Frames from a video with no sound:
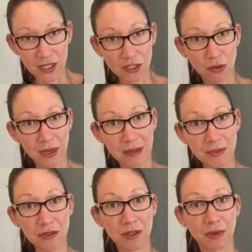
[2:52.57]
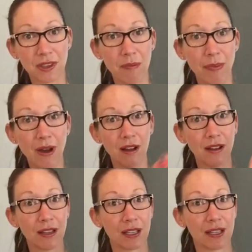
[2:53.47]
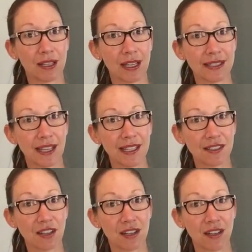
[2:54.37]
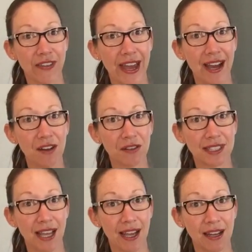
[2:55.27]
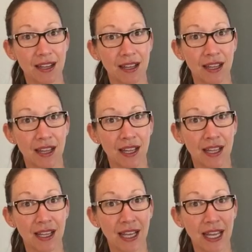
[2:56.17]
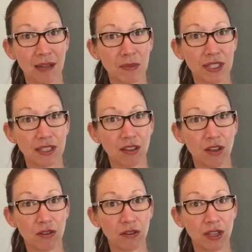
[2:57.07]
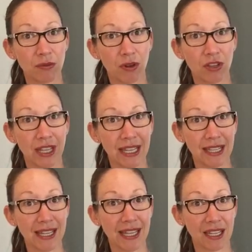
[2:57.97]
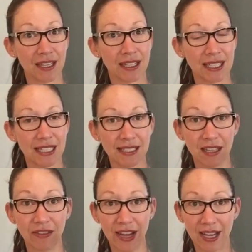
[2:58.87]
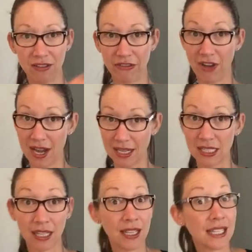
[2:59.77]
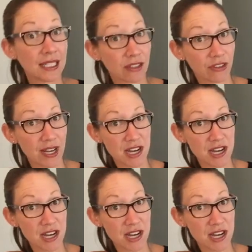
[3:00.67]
So what I'm doing with the ball is I started on the outside and I'm slowly rolling it in to see if I can find different